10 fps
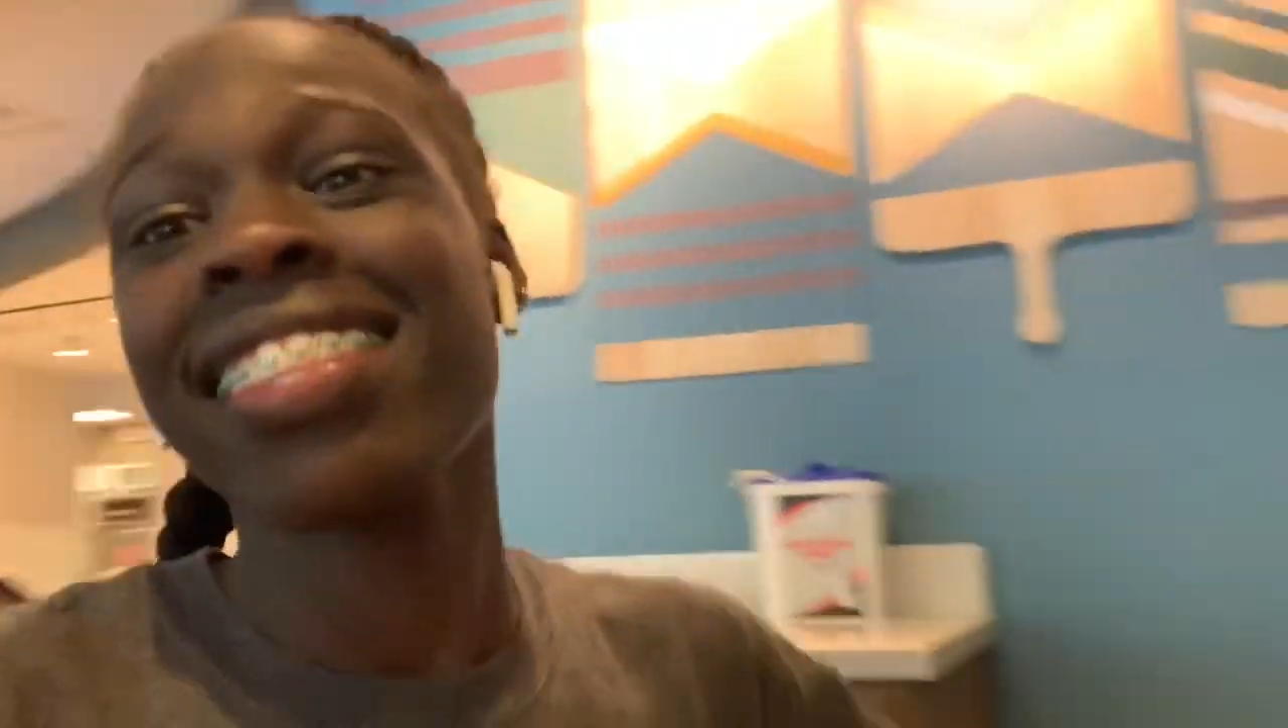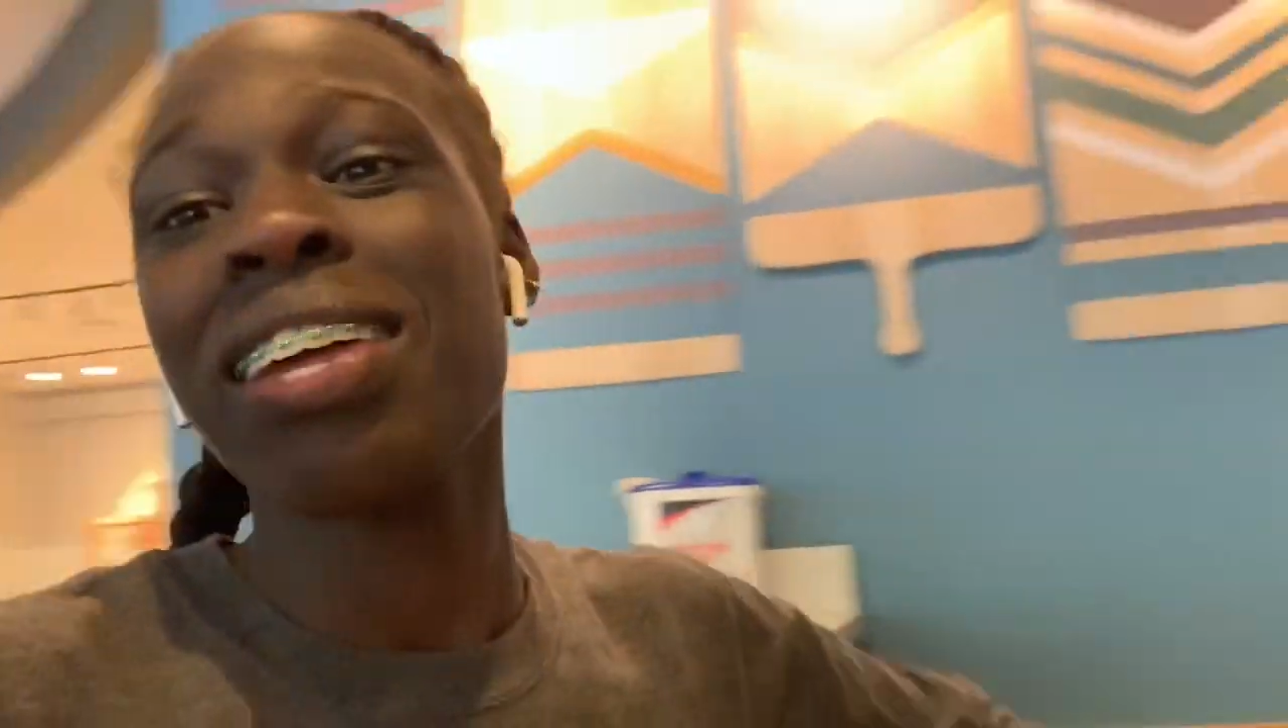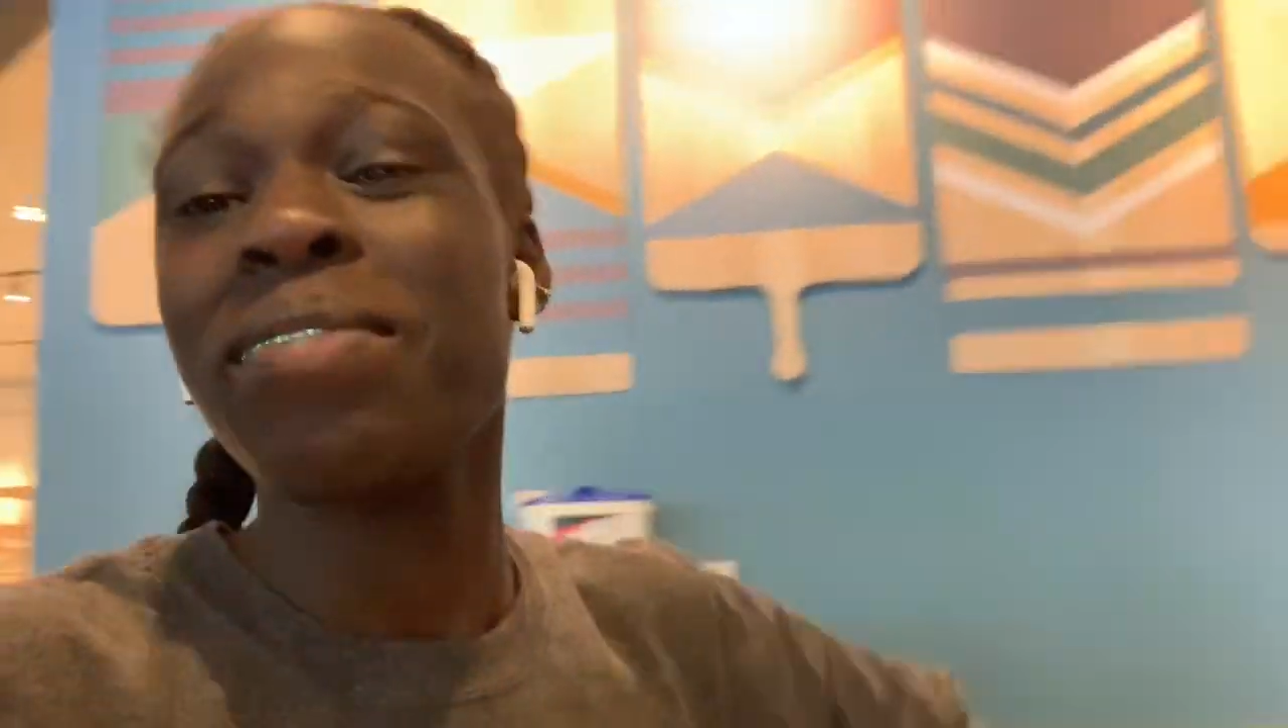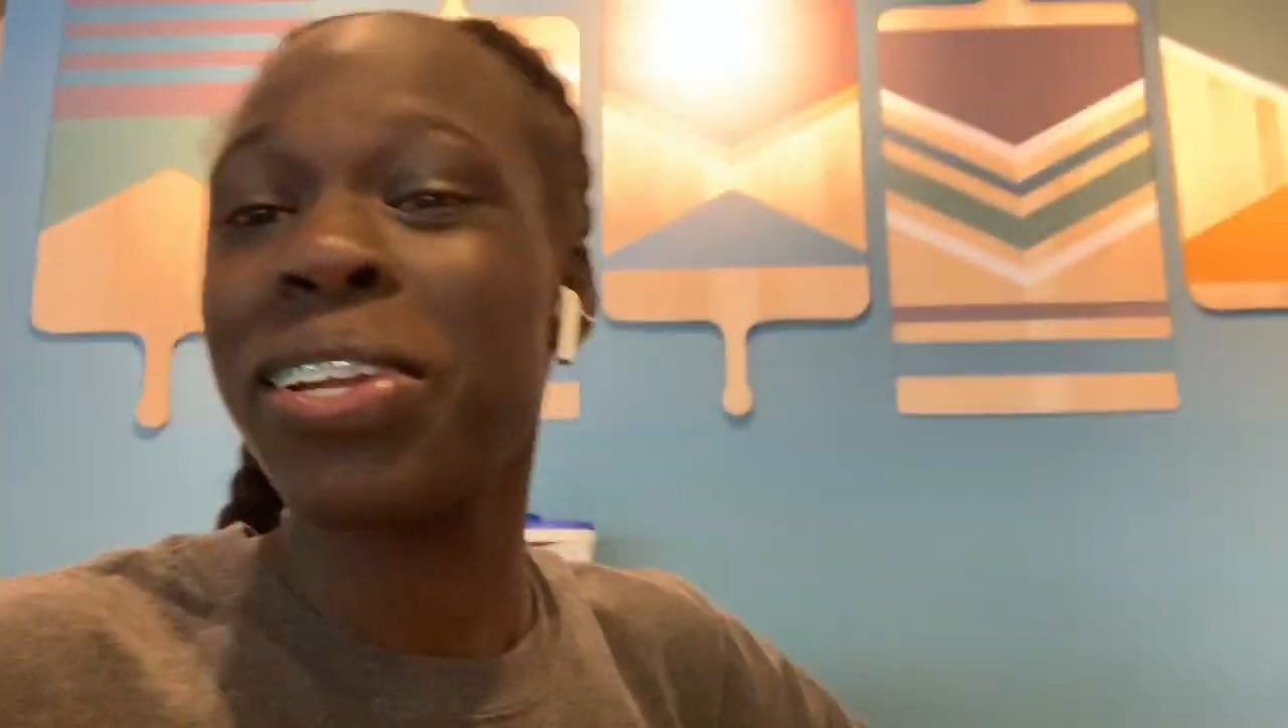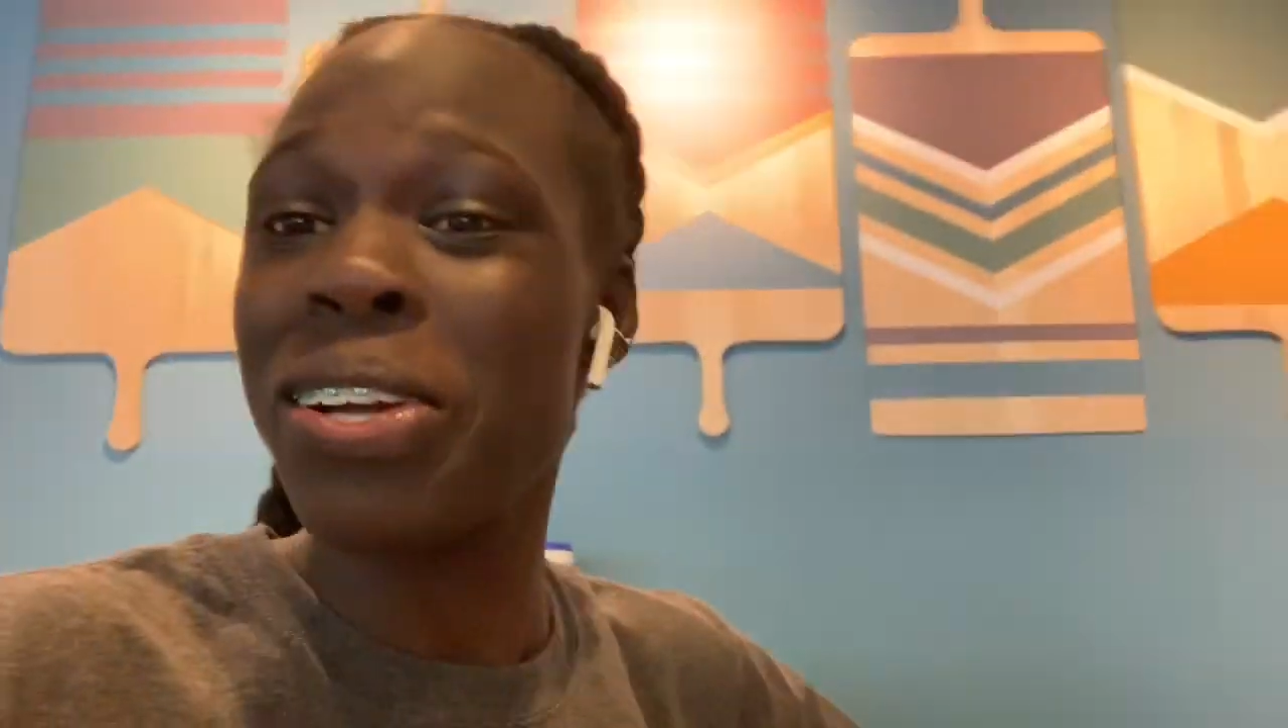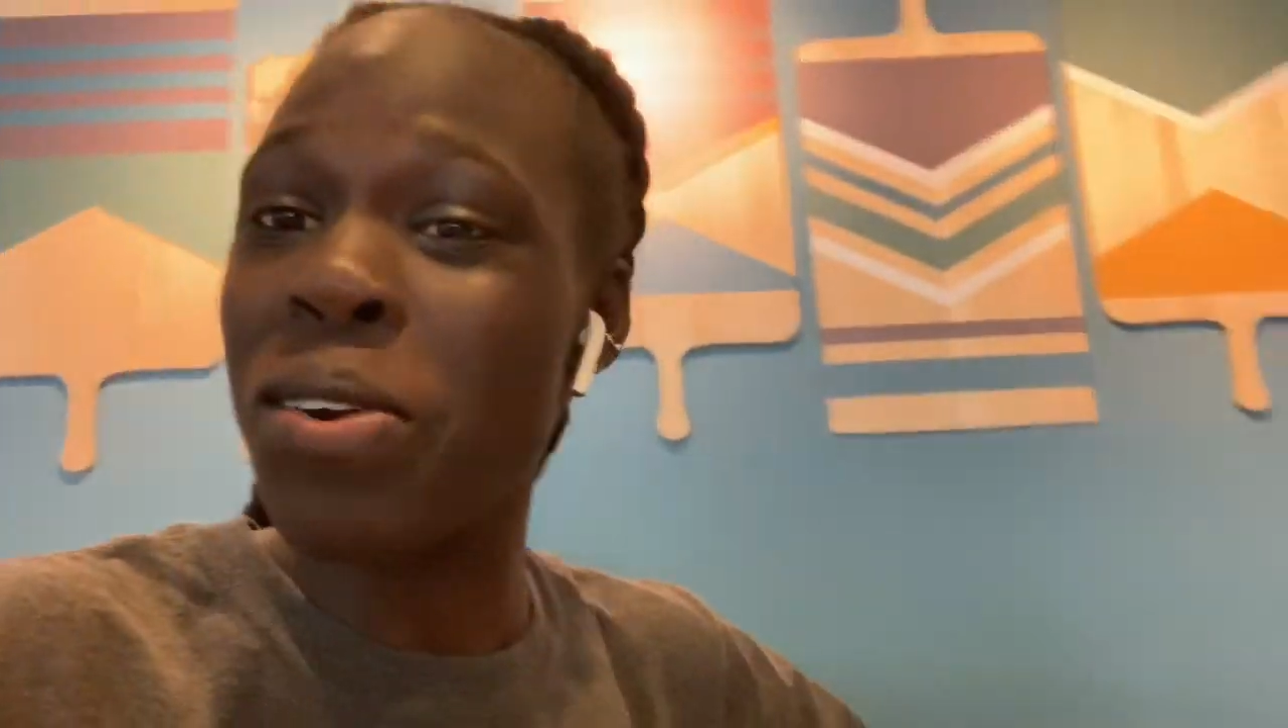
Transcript: Then I'm gonna